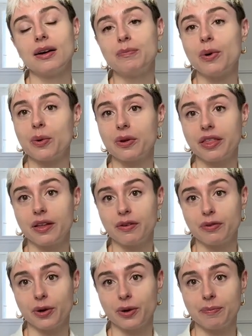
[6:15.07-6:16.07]
Both of
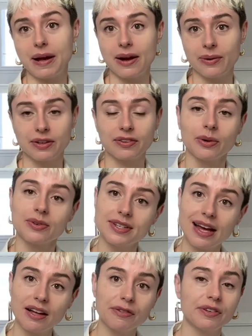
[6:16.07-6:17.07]
her parents are
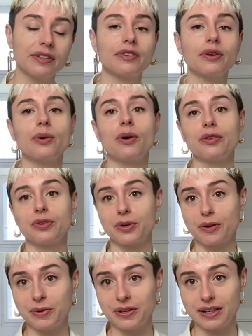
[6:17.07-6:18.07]
deaf, and so also
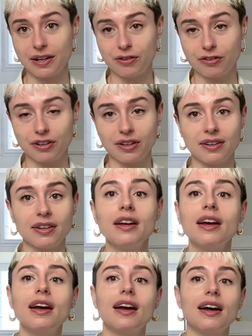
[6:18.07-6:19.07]
communication
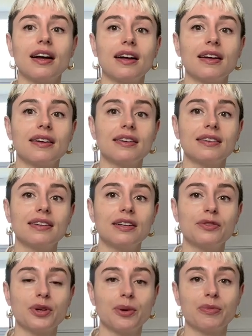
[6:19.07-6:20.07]

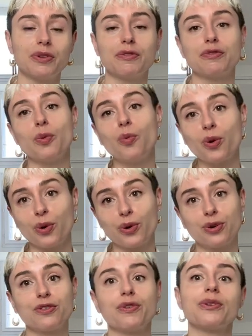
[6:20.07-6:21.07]
in terms of
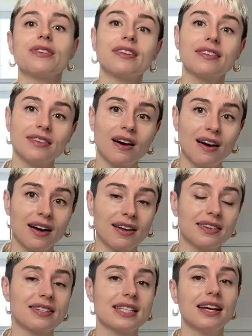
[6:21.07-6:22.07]
words versus
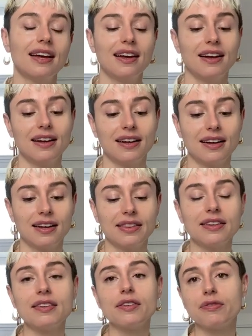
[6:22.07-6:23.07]
not.
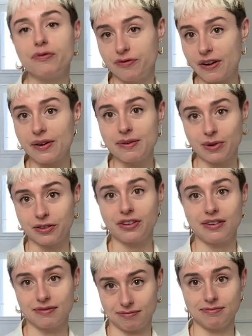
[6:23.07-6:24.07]
This is very much
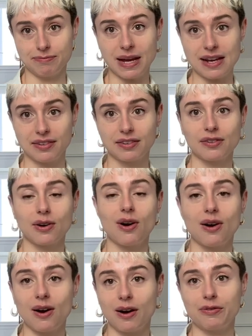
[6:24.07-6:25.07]
based
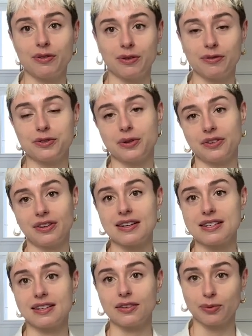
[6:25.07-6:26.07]
off of
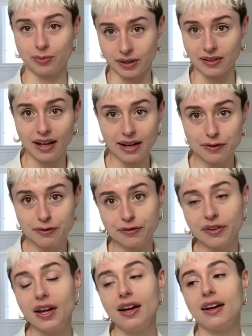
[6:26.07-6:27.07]
Durastanti's real life,
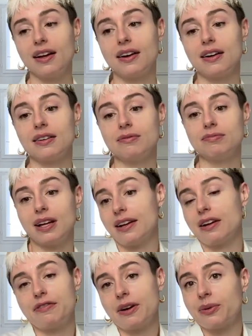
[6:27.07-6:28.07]
and
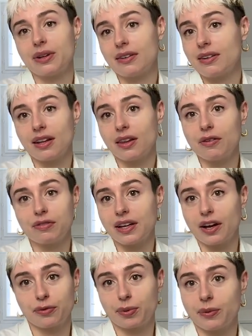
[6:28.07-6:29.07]
I found it a lovely
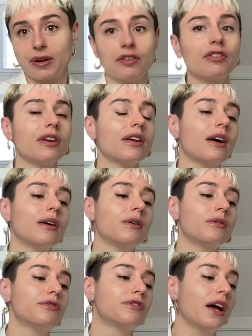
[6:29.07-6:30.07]
exploration
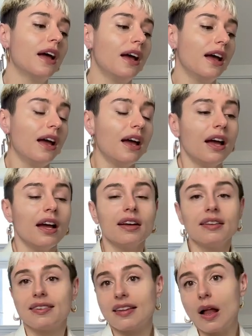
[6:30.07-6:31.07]
of
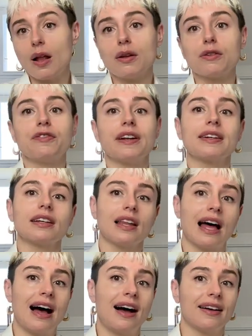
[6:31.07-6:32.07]
self and
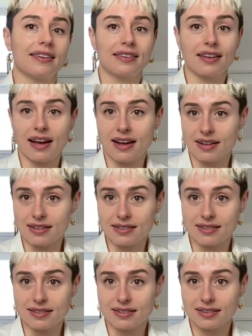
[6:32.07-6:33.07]
class
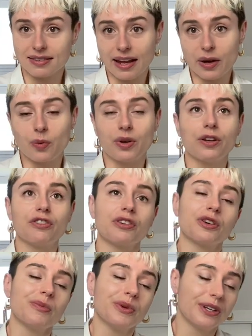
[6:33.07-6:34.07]
and language and
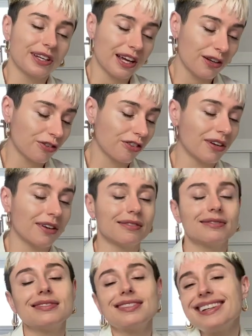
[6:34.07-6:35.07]

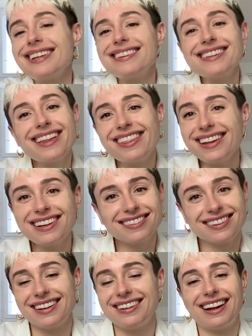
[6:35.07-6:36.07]
communication, the things
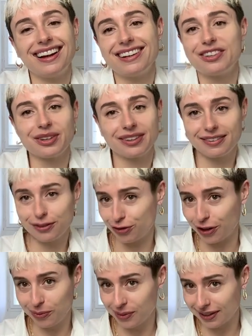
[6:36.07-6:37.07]
that I just
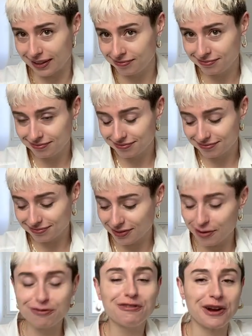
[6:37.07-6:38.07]
generally
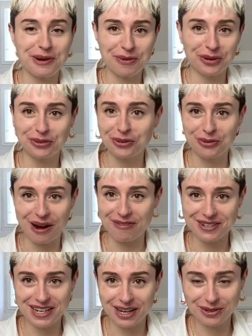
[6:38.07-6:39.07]
very much
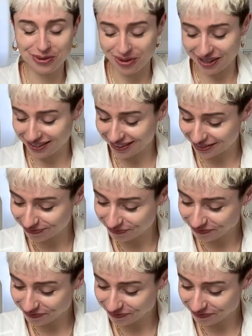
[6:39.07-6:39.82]
gravitate towards.